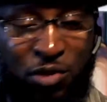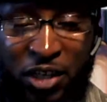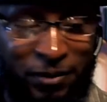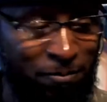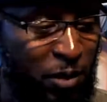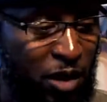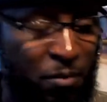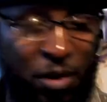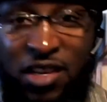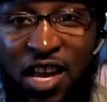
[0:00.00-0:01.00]
here.
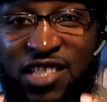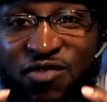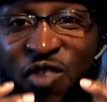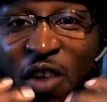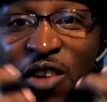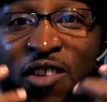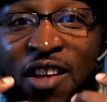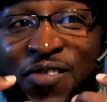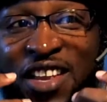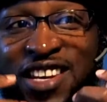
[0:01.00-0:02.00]
But it, it's very
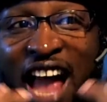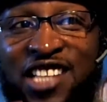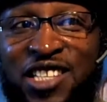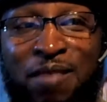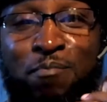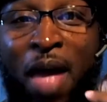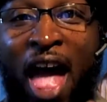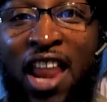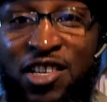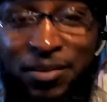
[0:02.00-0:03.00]
nicely
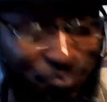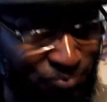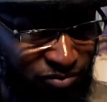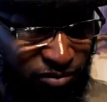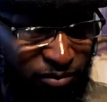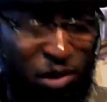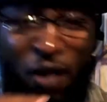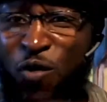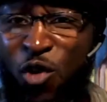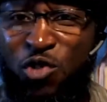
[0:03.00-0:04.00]
balanced
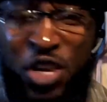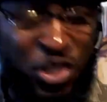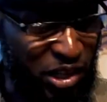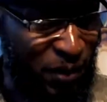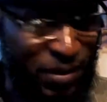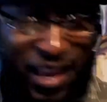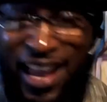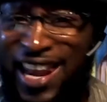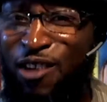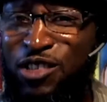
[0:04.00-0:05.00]
for Riesling,
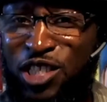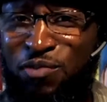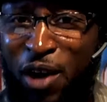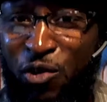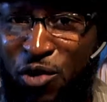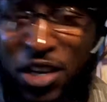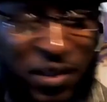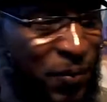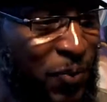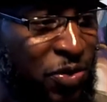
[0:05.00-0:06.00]
and that was just by
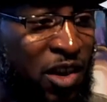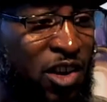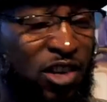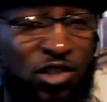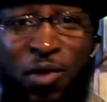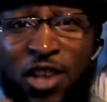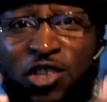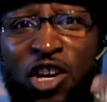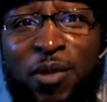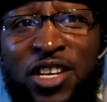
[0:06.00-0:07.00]
Ritz. You know, so when I
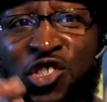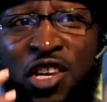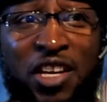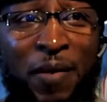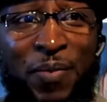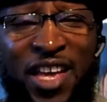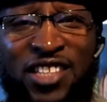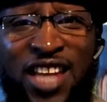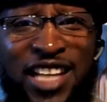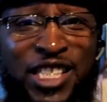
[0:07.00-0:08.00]
talk about acidity, it's
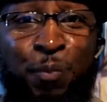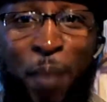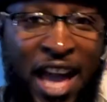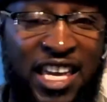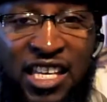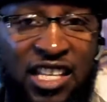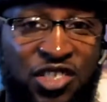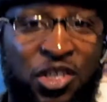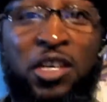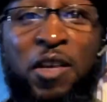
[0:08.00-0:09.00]
not spiking
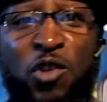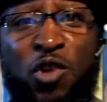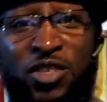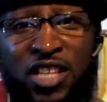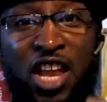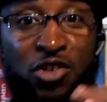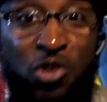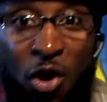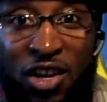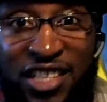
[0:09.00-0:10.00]
acidity, you know, it's not
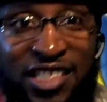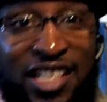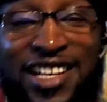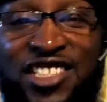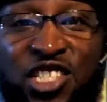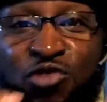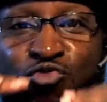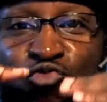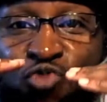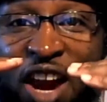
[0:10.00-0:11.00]
dull acidity, it's just
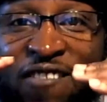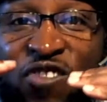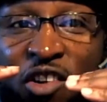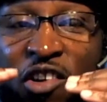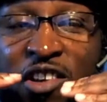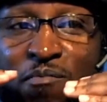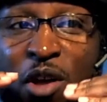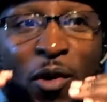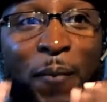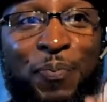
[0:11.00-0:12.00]
right there in the
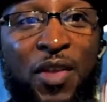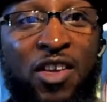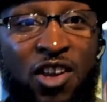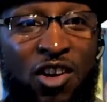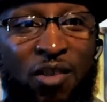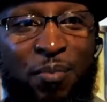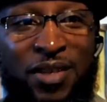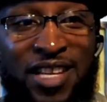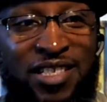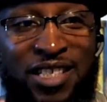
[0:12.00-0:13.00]
middle, you know,
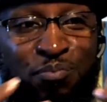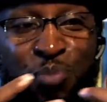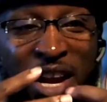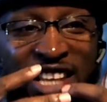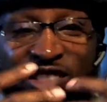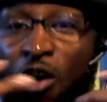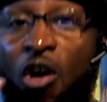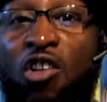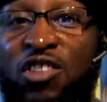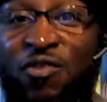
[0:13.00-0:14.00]
but just brings
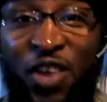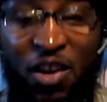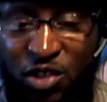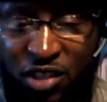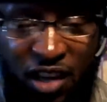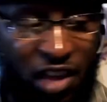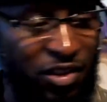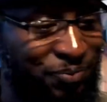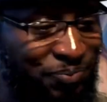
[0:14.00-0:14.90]
all the flavors together.